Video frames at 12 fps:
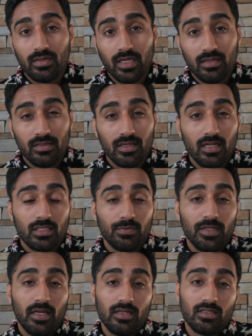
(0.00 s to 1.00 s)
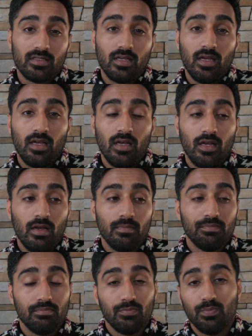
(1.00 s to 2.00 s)
get in touch with us,
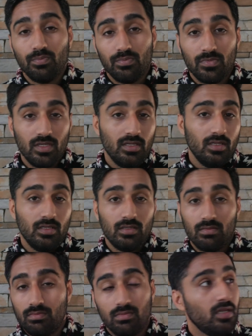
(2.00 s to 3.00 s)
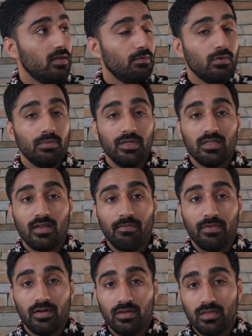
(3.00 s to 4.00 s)
there will be
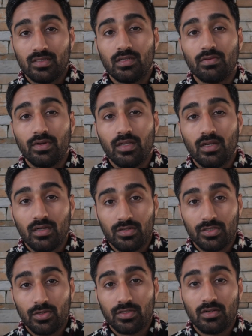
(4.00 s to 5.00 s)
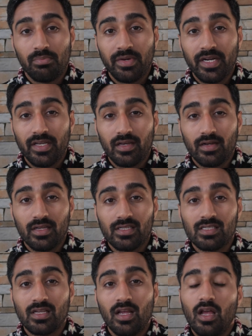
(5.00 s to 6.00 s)
somewhere on the screen our social media
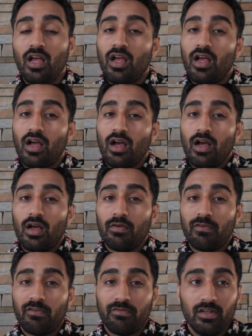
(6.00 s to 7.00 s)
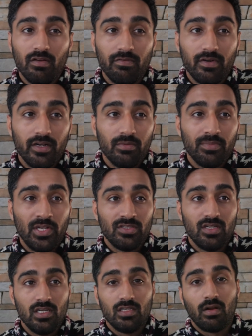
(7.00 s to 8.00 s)
links. feel free to
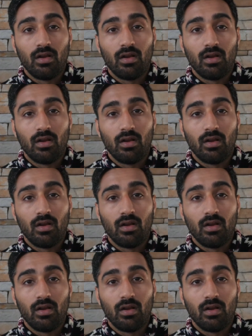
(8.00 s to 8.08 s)
message.